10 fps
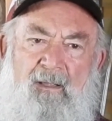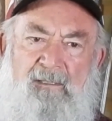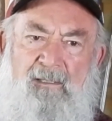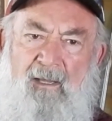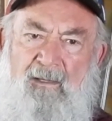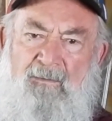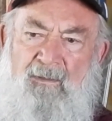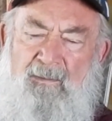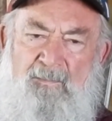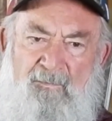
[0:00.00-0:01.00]
It's not
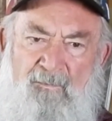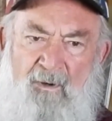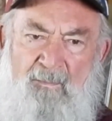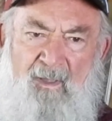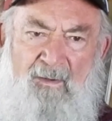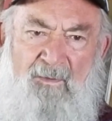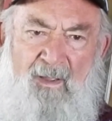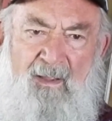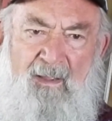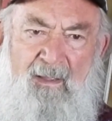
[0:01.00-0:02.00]
going to perform that way.